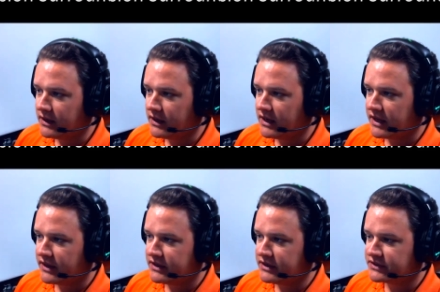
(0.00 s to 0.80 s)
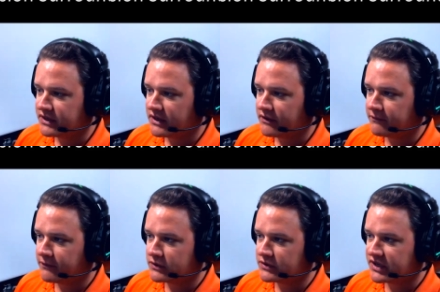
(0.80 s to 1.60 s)
and these
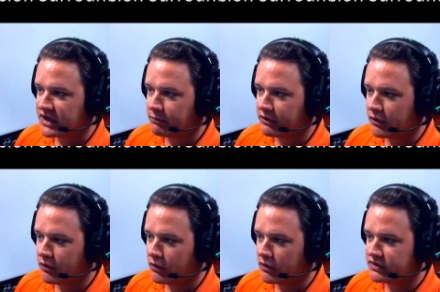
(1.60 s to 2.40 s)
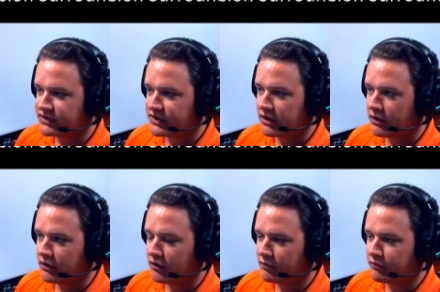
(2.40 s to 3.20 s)
first couple of corners
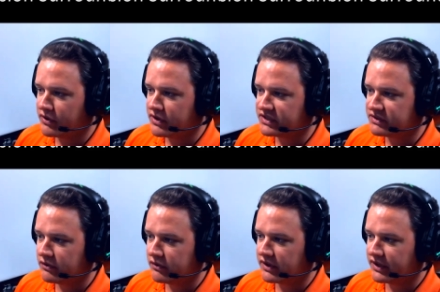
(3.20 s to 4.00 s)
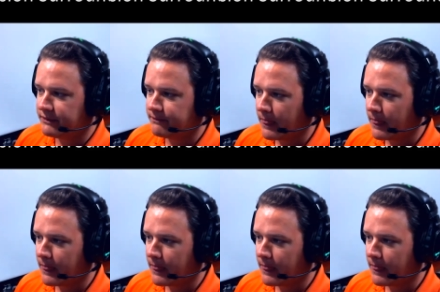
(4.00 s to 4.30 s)
go pretty smoothly.